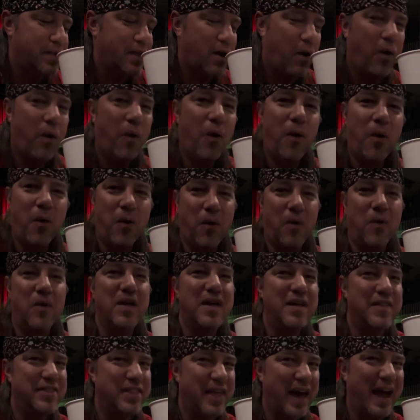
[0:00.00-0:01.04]
Oh,
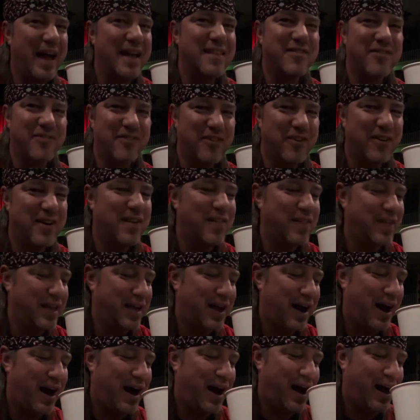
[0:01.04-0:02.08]
that's really
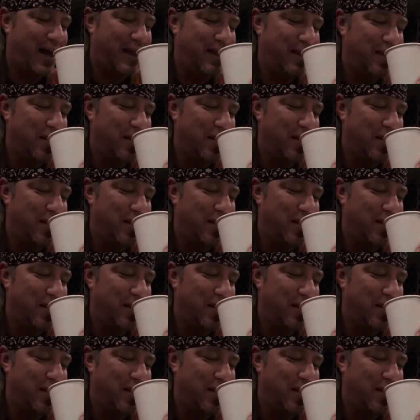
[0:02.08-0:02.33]
hot.